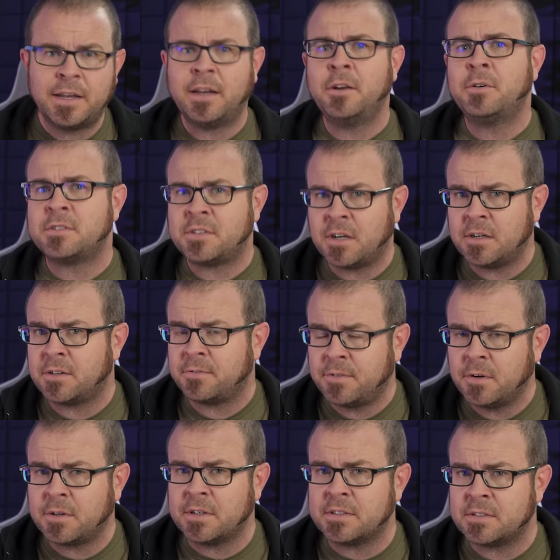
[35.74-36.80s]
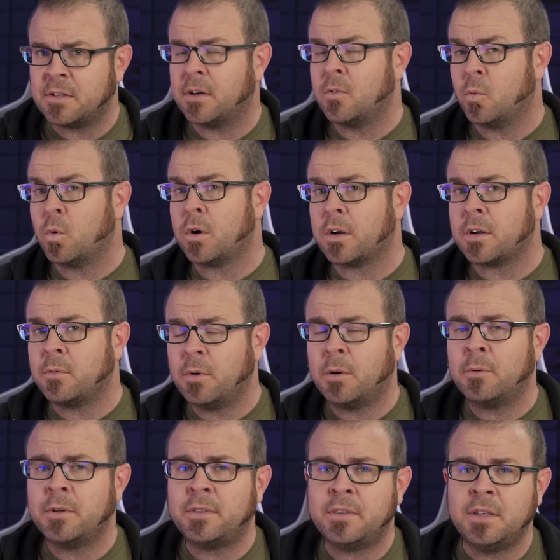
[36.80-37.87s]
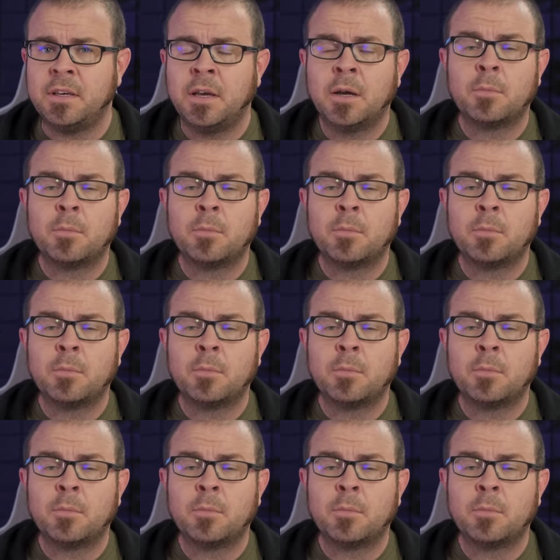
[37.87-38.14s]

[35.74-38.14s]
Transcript: And I know it's hard to focus on work, what with the